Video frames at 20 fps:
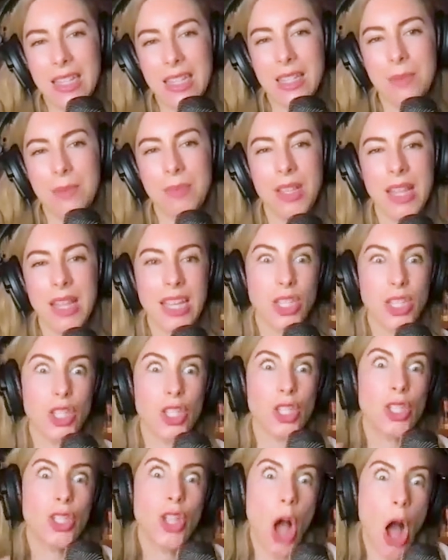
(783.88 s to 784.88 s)
to be like
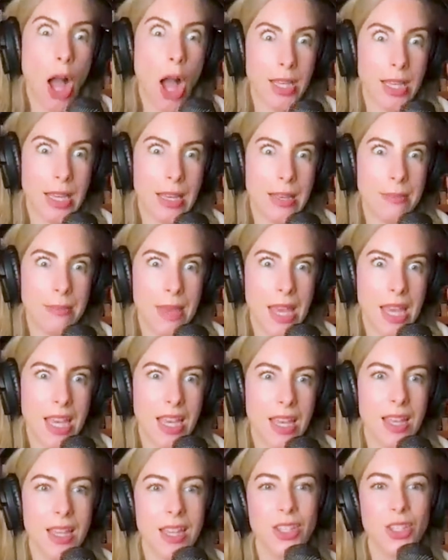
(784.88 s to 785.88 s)
stalking
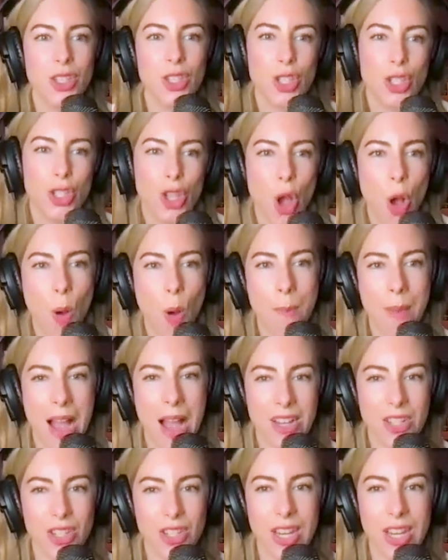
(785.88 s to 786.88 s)
me so
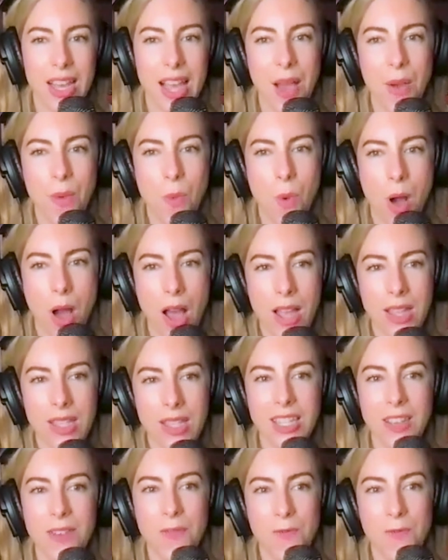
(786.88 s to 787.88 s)
much. Like I want
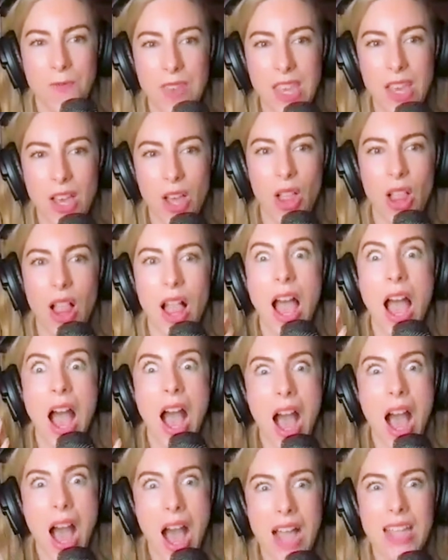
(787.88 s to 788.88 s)
to feel
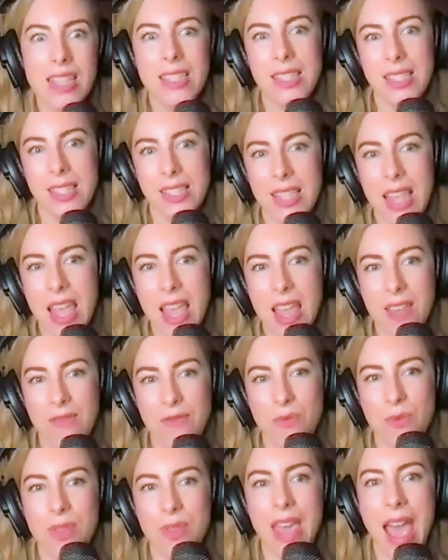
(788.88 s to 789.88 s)

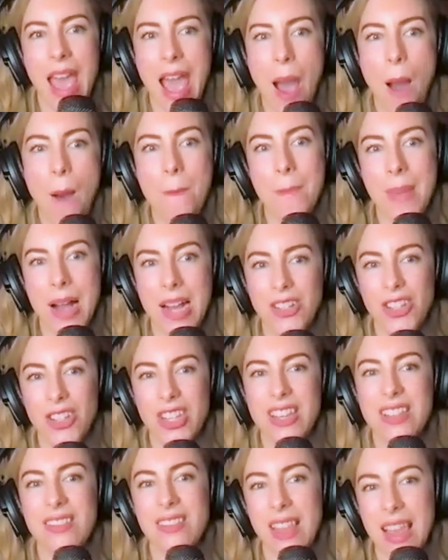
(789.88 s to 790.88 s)
unsafe with how much
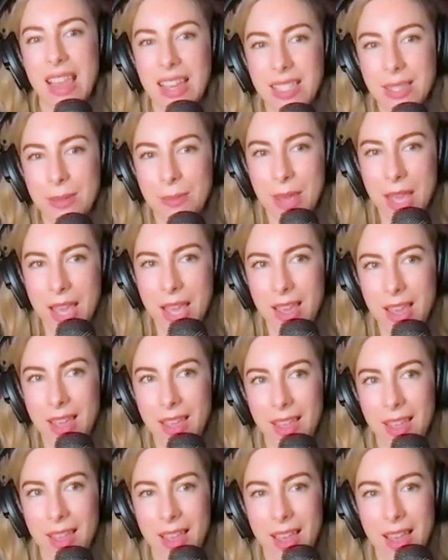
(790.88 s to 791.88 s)
he likes me,
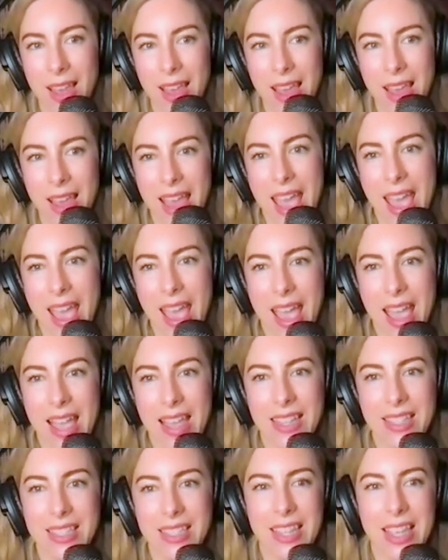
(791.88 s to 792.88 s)

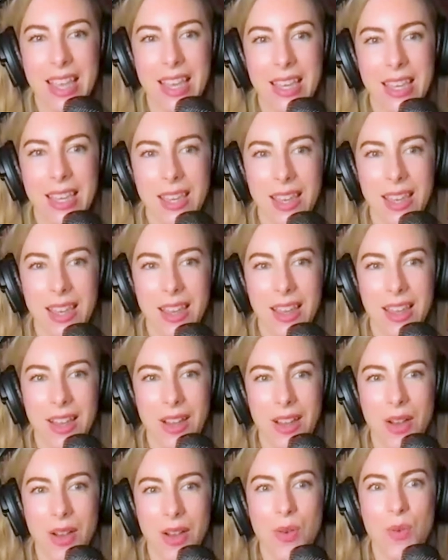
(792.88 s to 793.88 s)
and like
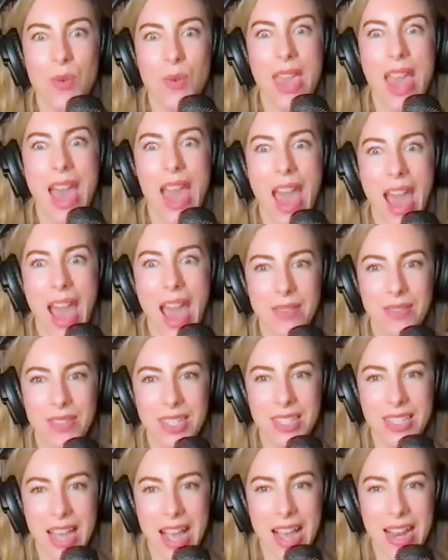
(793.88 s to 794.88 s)
we have
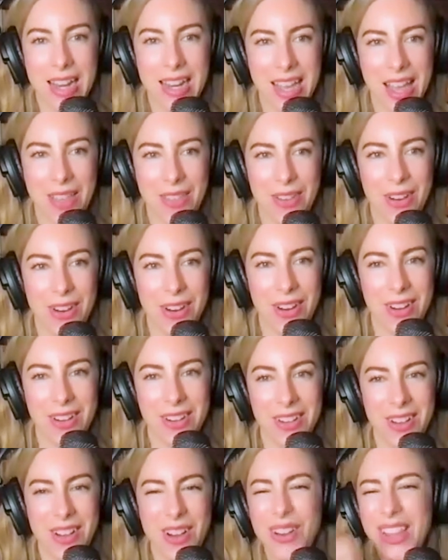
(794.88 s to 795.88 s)
to die together.
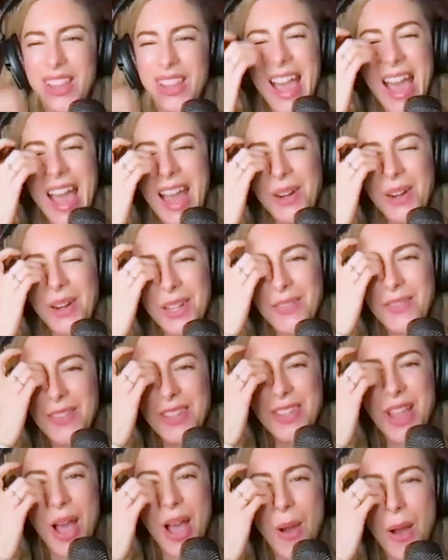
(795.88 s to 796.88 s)
Or like, I don't
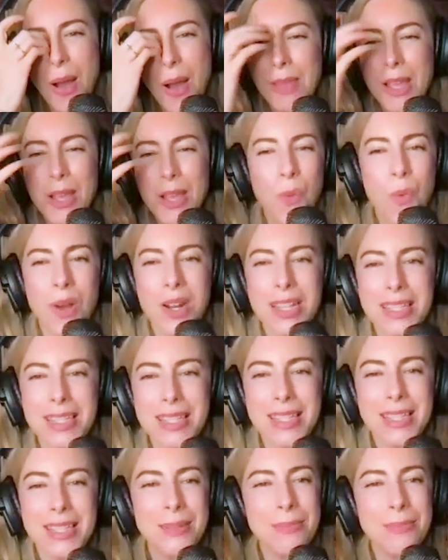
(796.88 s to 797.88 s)
even know. I'm like, what does
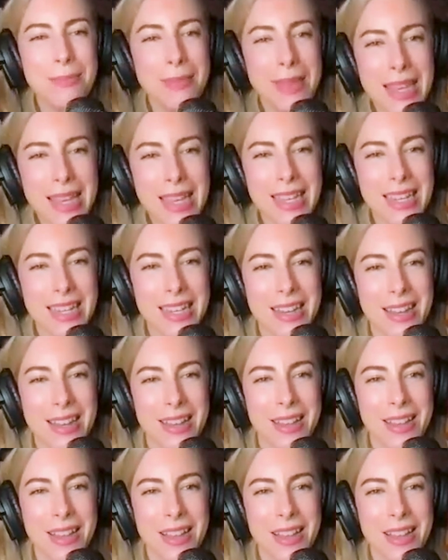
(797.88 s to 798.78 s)
this mean?